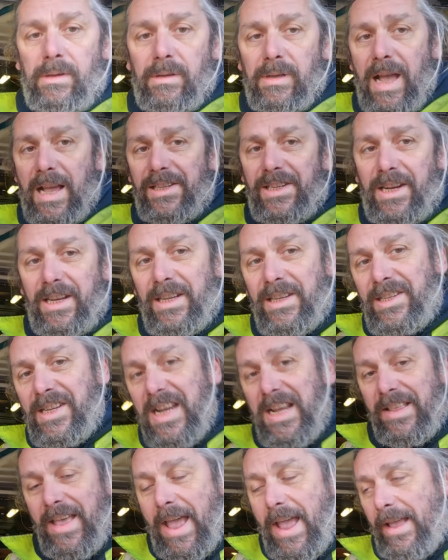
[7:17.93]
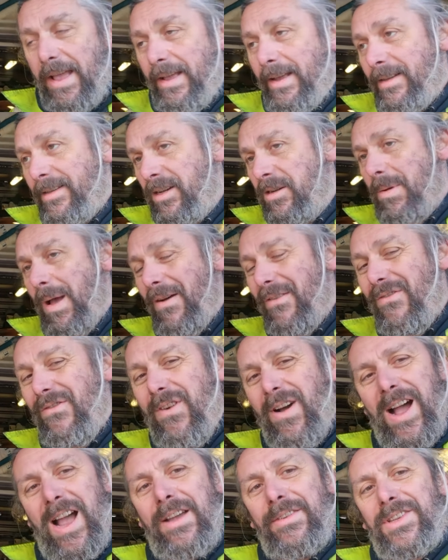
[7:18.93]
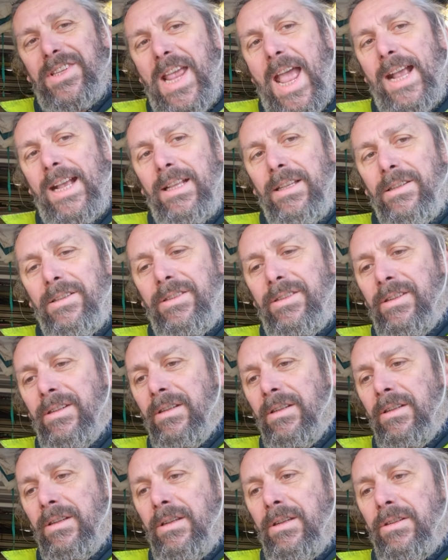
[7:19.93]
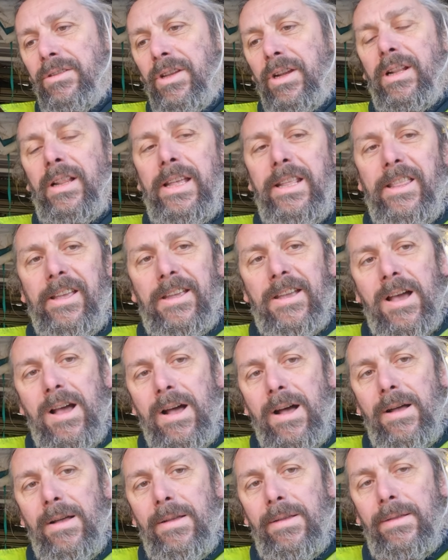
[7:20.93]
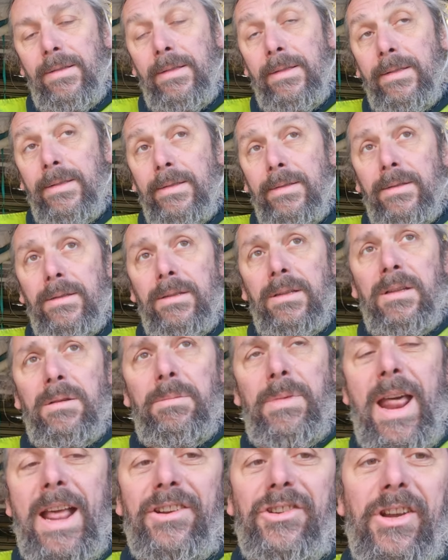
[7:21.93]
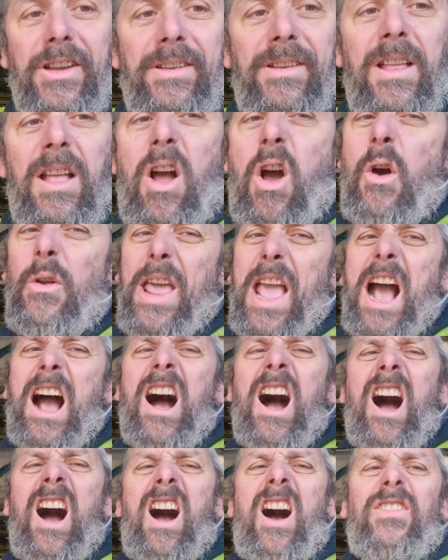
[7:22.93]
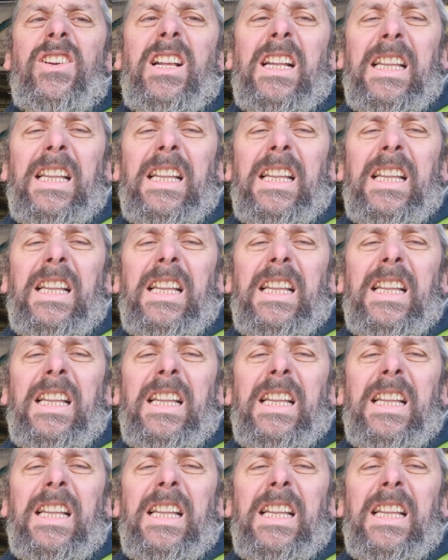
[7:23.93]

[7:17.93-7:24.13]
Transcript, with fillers: As you can see there, it took about five seconds to clean the car. But actually, it's only half